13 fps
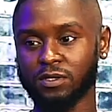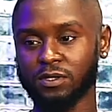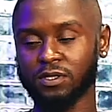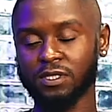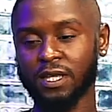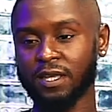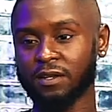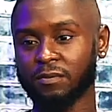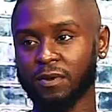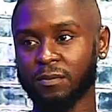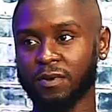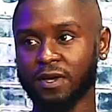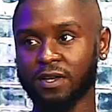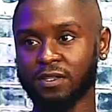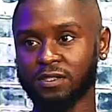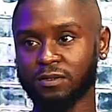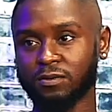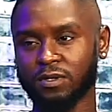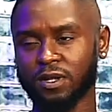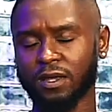a state of my
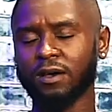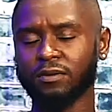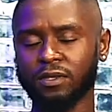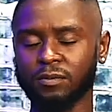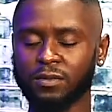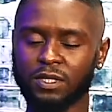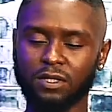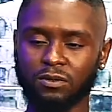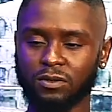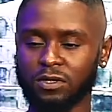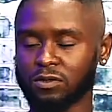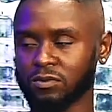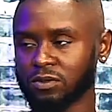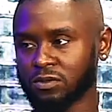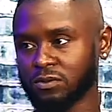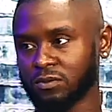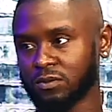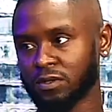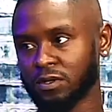mindset where like, oh yeah, I'm gonna get through this one too.